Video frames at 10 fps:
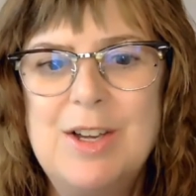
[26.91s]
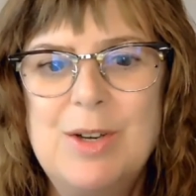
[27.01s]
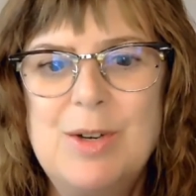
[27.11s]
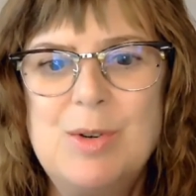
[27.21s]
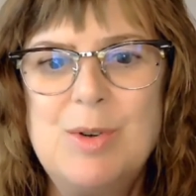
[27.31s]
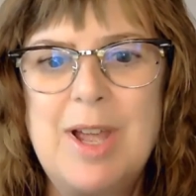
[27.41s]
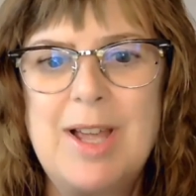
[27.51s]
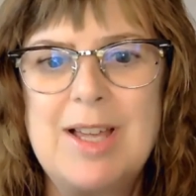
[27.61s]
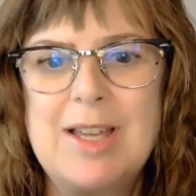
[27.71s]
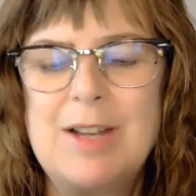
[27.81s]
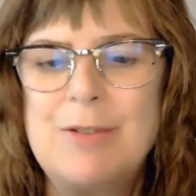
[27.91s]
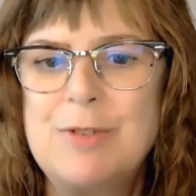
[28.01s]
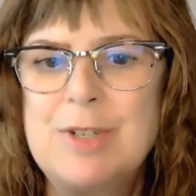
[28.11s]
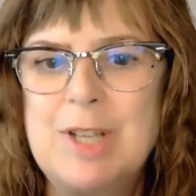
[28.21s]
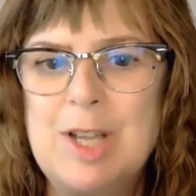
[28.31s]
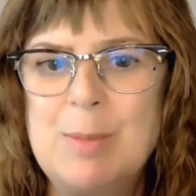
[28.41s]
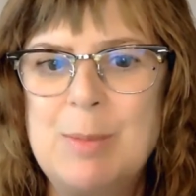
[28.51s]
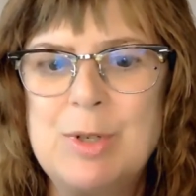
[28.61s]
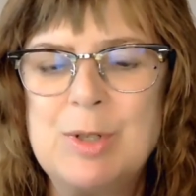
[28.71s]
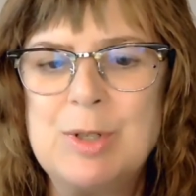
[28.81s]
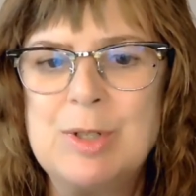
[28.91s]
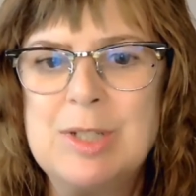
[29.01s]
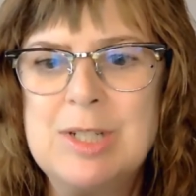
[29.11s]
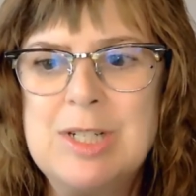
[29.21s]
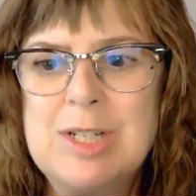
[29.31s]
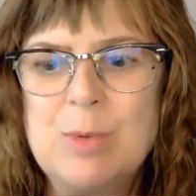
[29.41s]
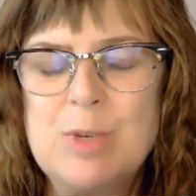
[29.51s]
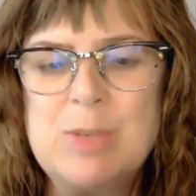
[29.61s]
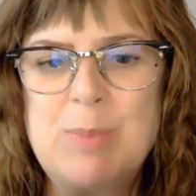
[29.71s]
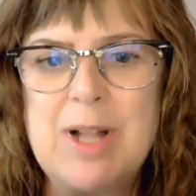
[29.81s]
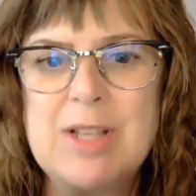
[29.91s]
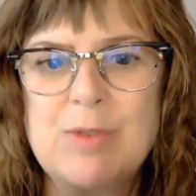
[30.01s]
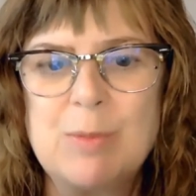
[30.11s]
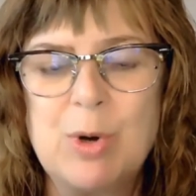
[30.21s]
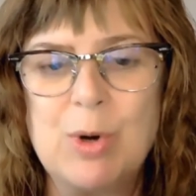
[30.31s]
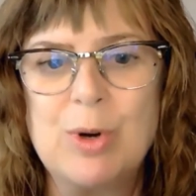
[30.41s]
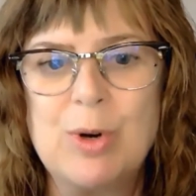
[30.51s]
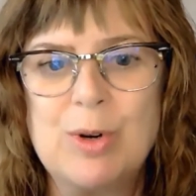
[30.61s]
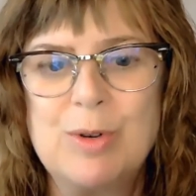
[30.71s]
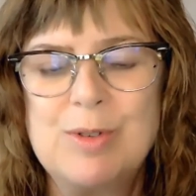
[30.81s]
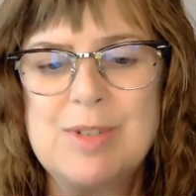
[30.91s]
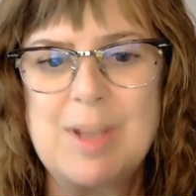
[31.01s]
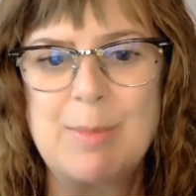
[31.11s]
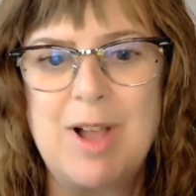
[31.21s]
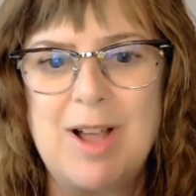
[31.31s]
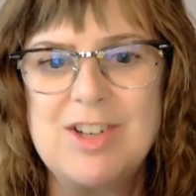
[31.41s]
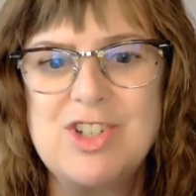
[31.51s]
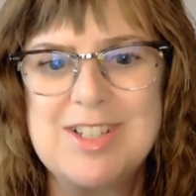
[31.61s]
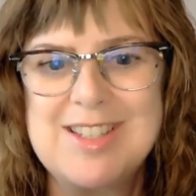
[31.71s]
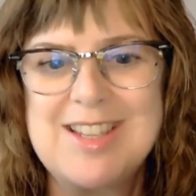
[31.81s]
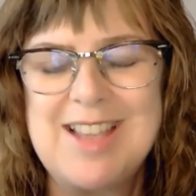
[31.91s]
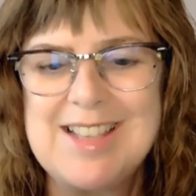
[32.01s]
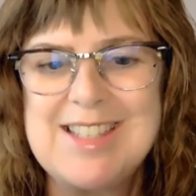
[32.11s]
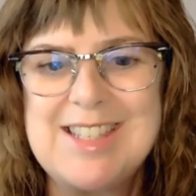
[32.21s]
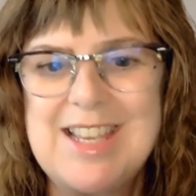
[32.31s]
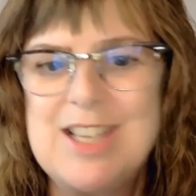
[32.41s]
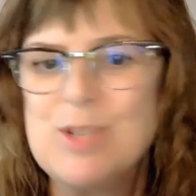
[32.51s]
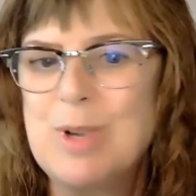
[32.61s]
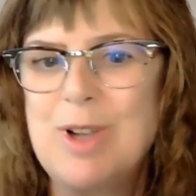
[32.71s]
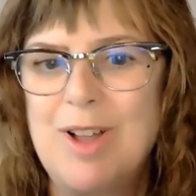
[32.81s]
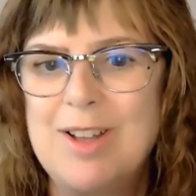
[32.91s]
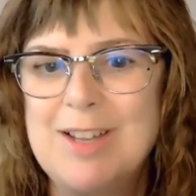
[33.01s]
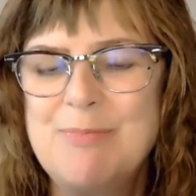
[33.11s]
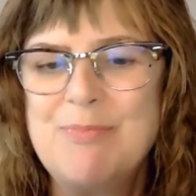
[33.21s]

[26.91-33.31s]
who had a phenomenal response from her subconscious, the SC as we call it.